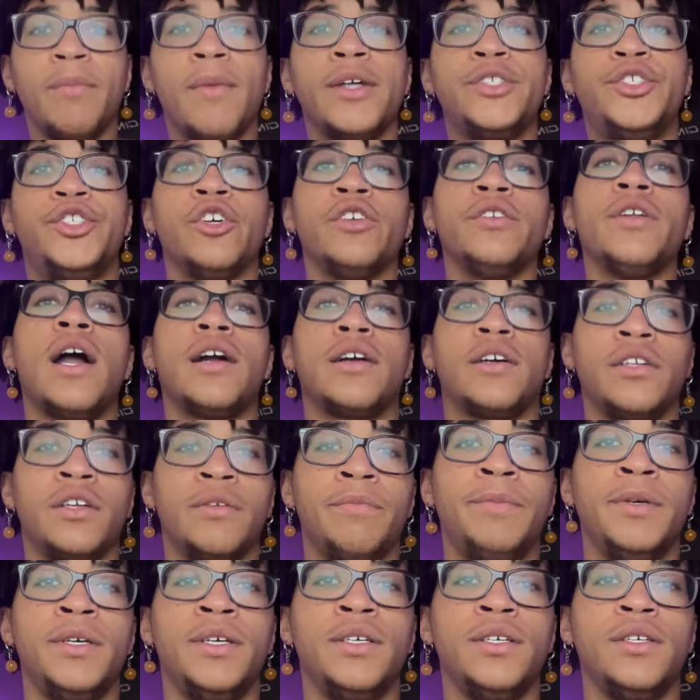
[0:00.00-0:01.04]
much you're not gonna
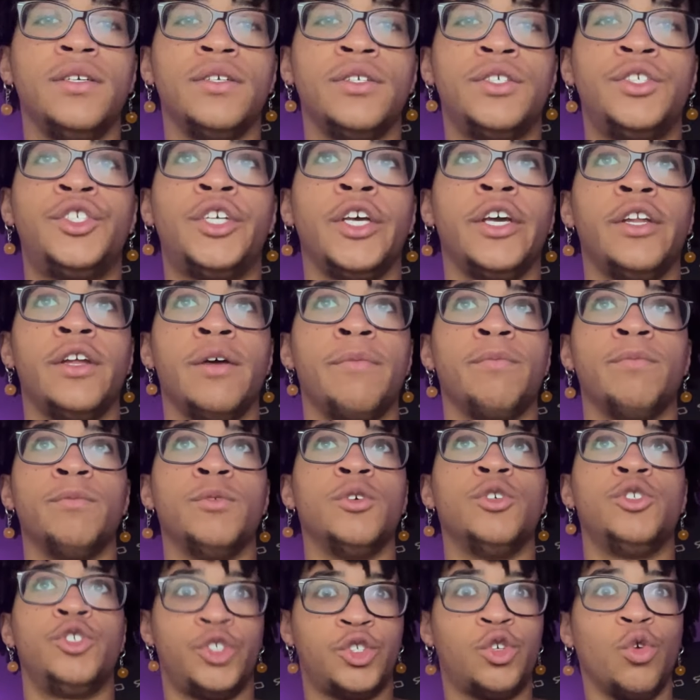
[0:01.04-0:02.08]
be seeing him
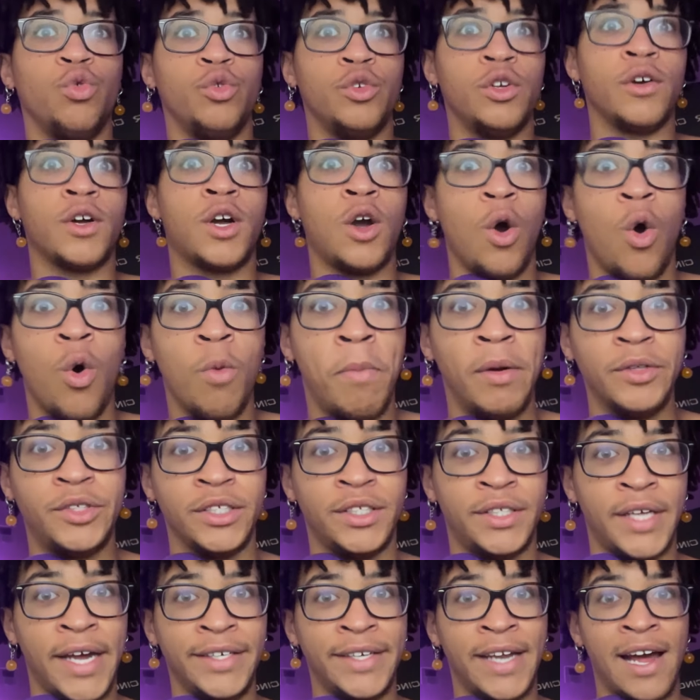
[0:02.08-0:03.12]
shooting a whole bunch of
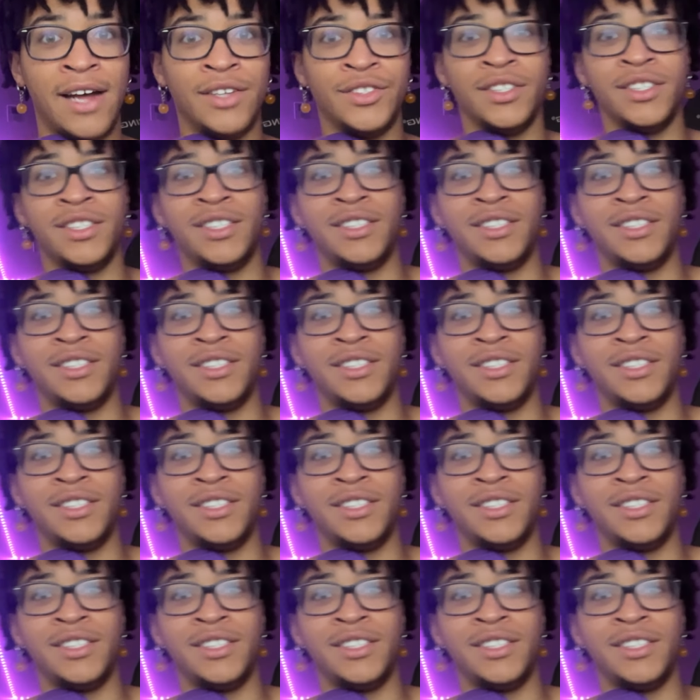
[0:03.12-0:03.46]
takedowns and